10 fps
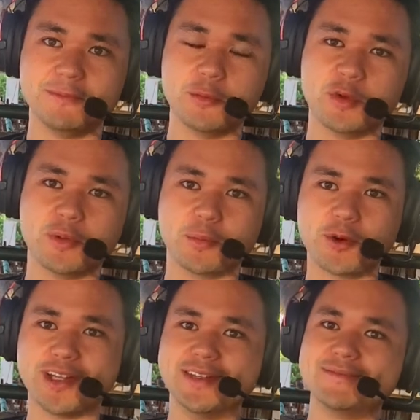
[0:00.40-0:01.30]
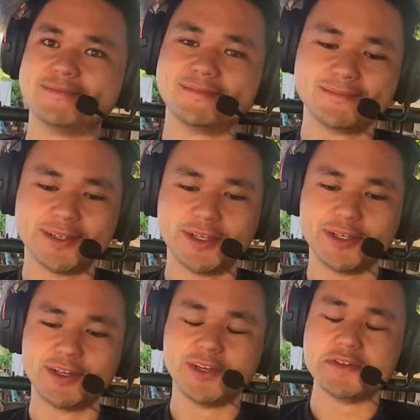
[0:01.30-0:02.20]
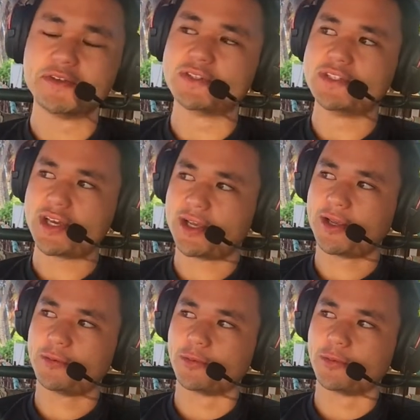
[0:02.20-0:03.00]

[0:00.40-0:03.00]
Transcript: Good morning. So today